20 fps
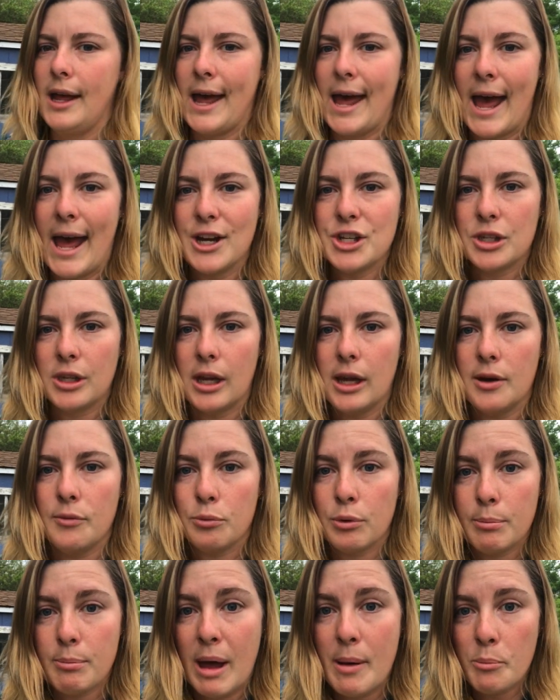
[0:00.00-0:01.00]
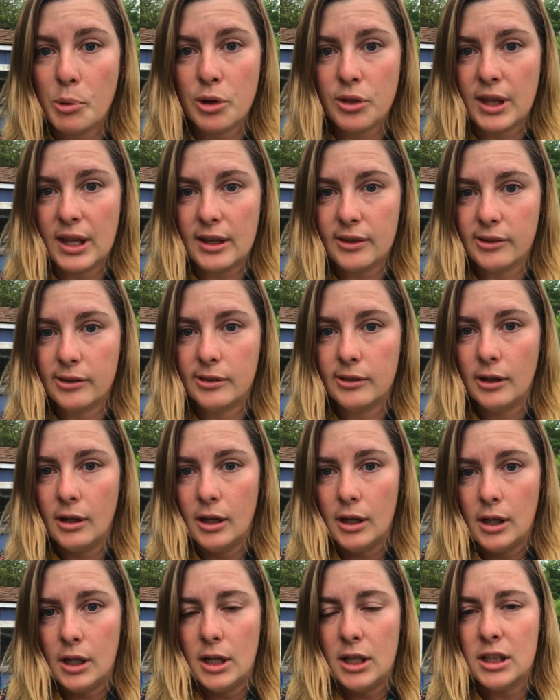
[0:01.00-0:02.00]
Ashley, remember this.
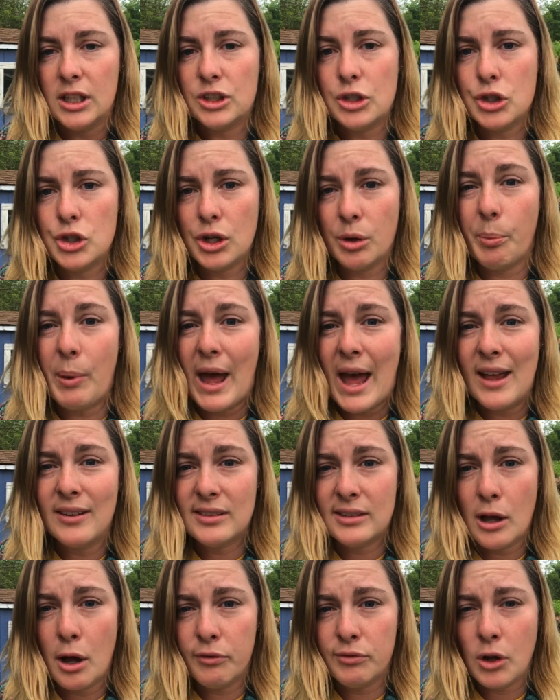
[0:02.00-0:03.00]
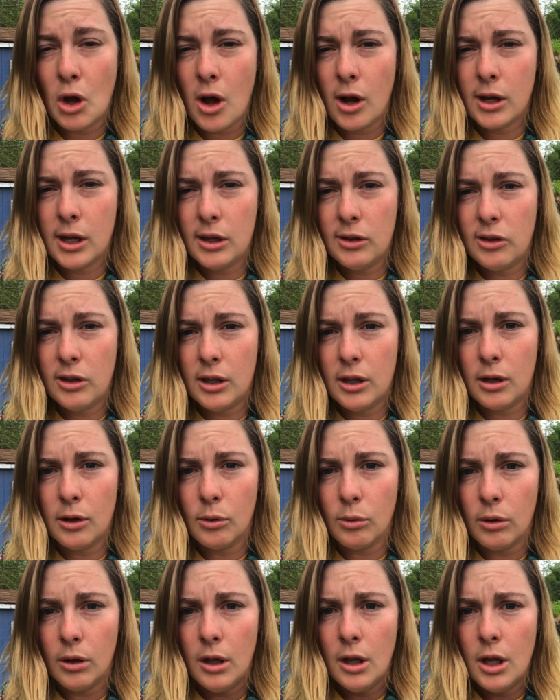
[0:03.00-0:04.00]
This is your past self talking to
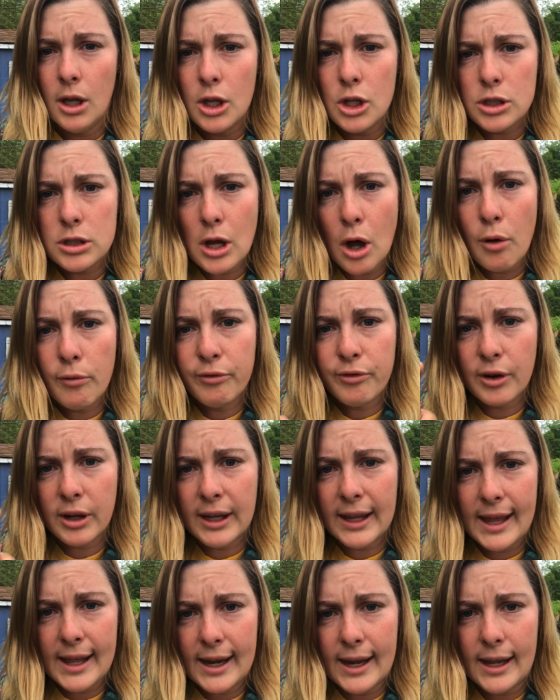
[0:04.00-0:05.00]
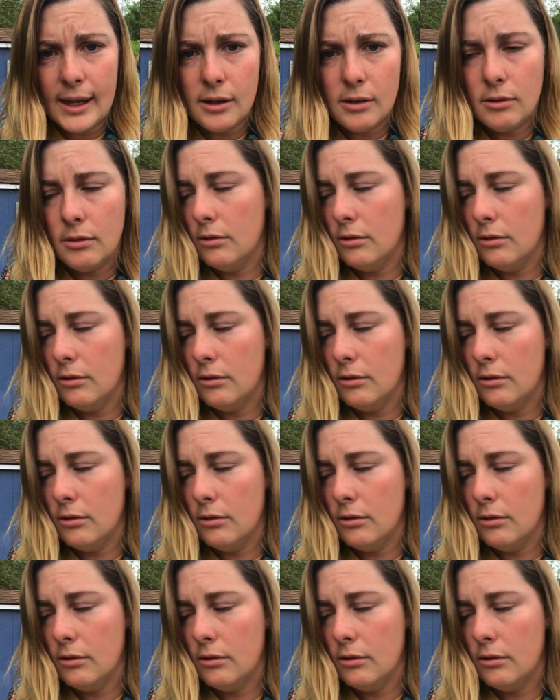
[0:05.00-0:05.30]
you. Don't forget it.